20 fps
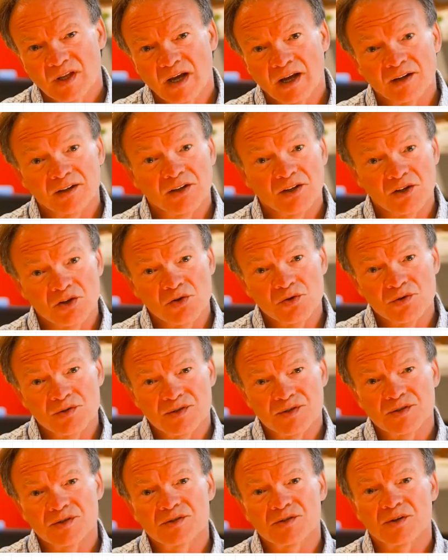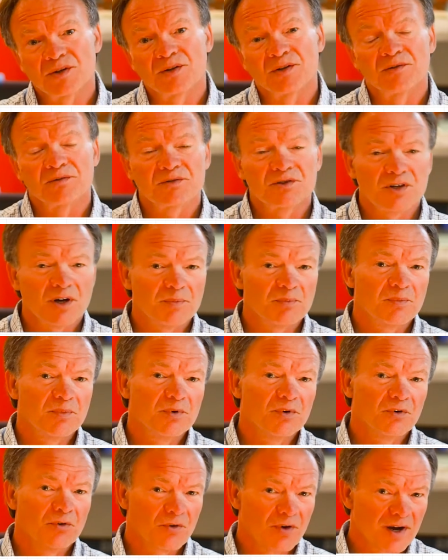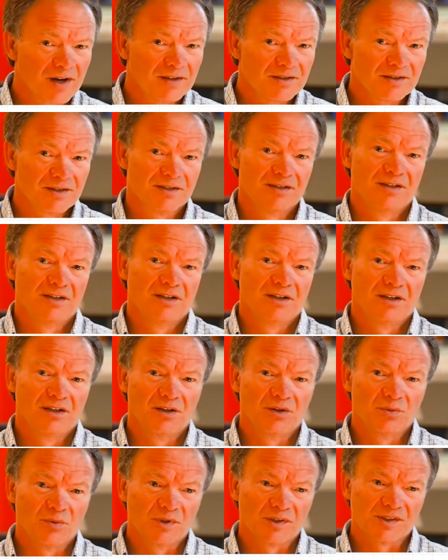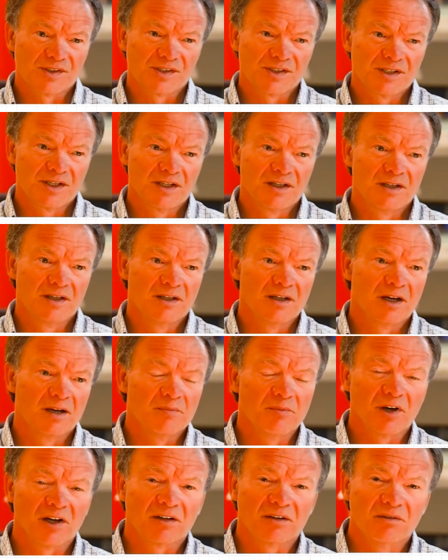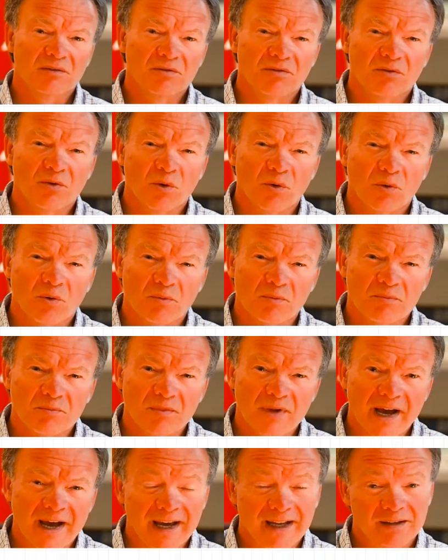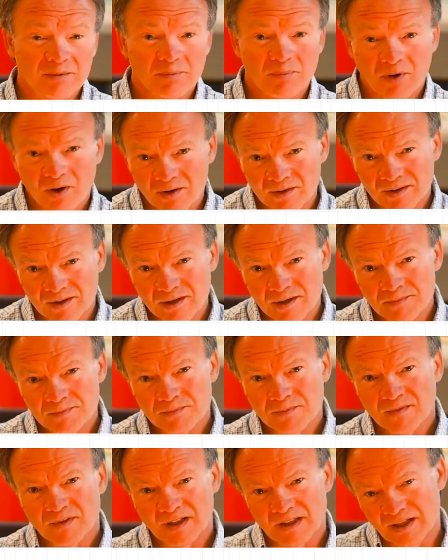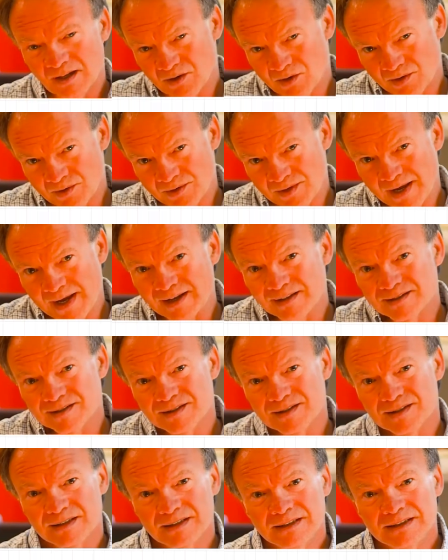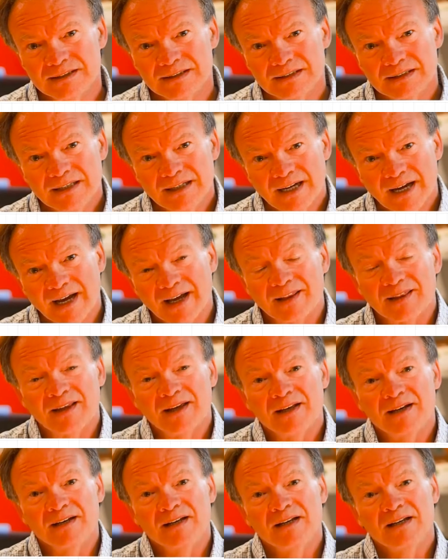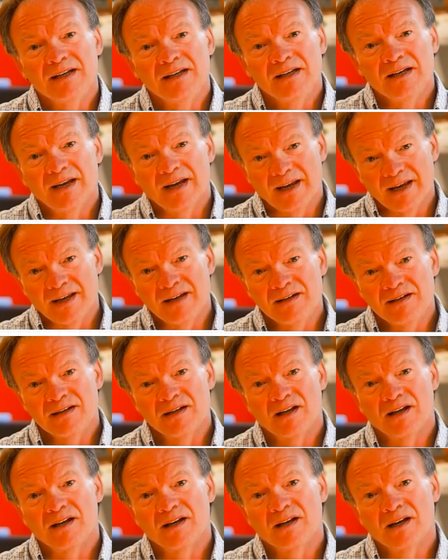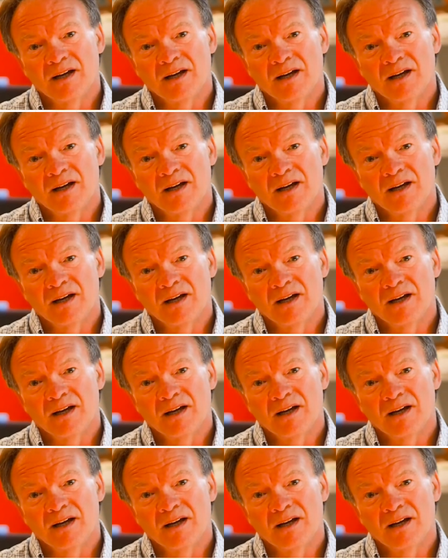Under users on the top right you will see a button for add a partner. Click on that. and then in